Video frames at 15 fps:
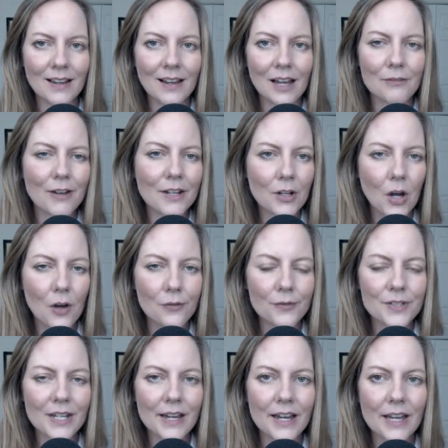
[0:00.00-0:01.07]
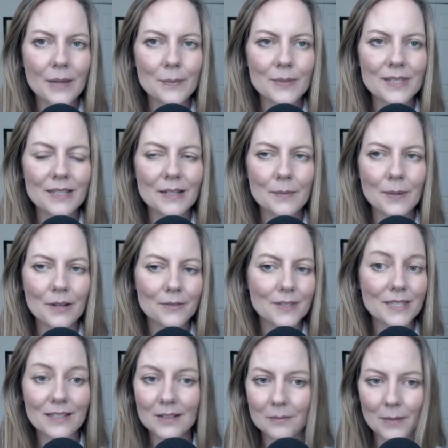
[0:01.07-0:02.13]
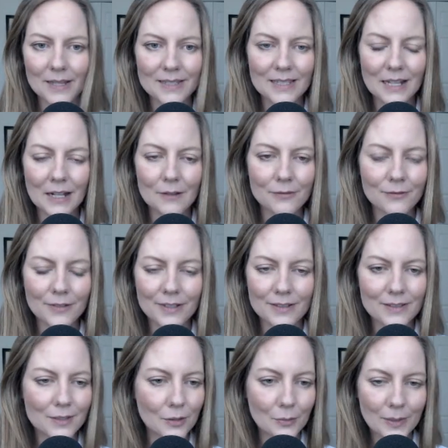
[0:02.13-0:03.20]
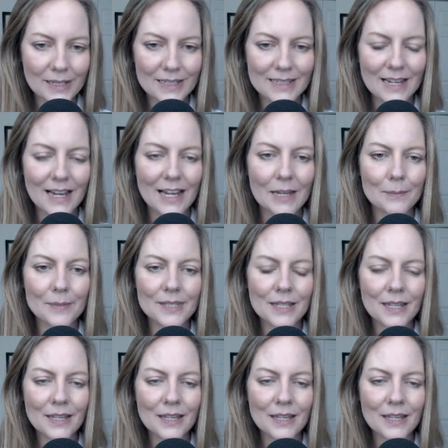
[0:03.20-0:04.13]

I find oftentimes, I've seen it myself so many times,